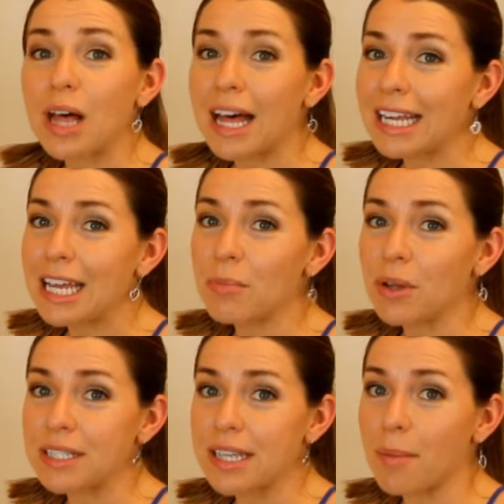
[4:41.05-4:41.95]
honey,
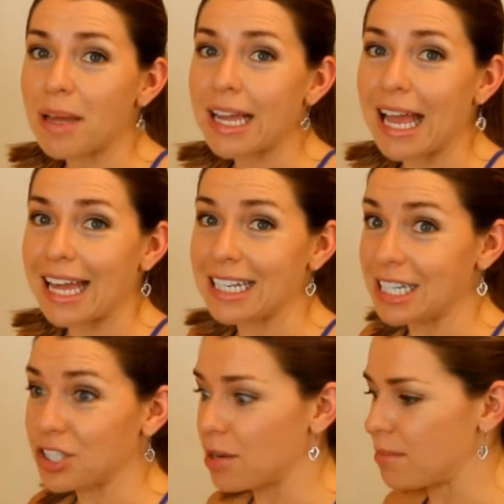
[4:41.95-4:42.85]
balsamic, and
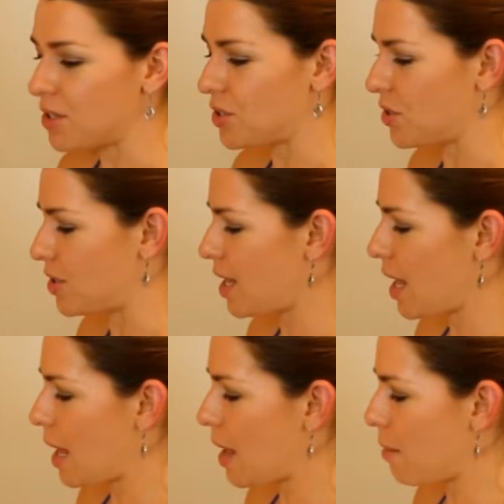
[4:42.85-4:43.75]
Dijon mustard
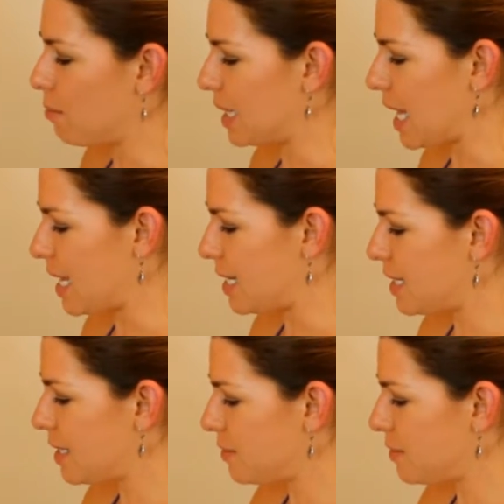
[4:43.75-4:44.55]
blend.